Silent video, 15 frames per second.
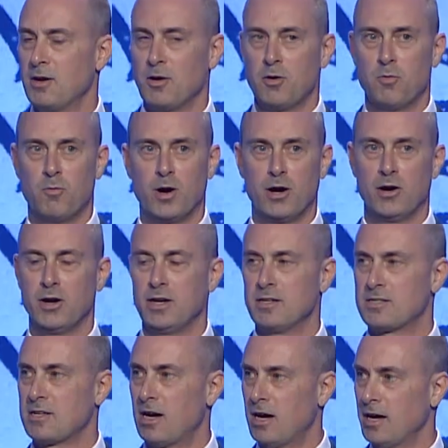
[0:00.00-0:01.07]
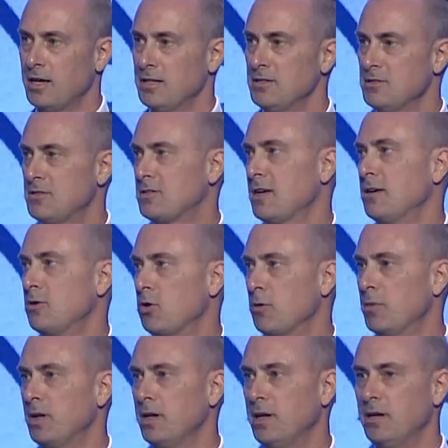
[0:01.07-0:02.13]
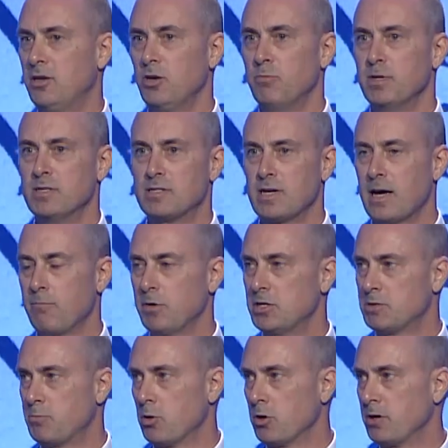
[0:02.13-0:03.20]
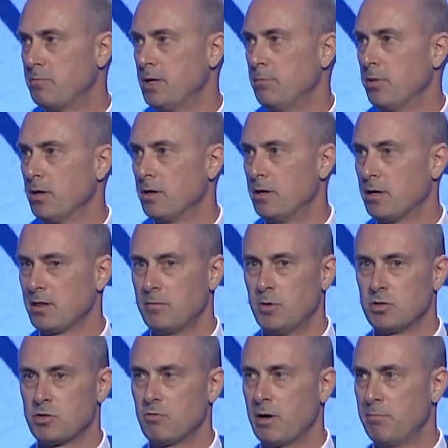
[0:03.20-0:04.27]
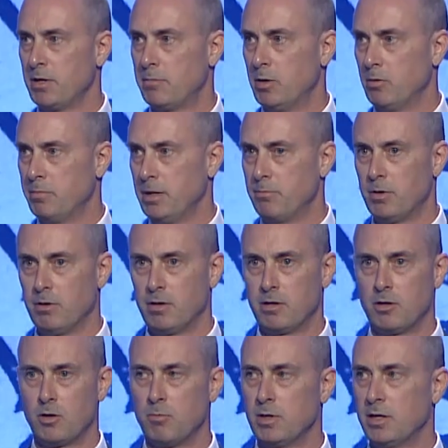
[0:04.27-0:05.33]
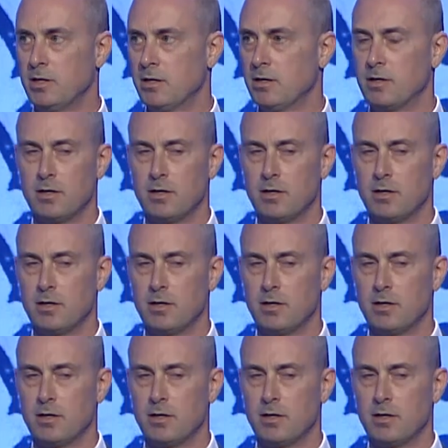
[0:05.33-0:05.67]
wearing signs, and normally human sandwich board people are not the most reputable people. They're normally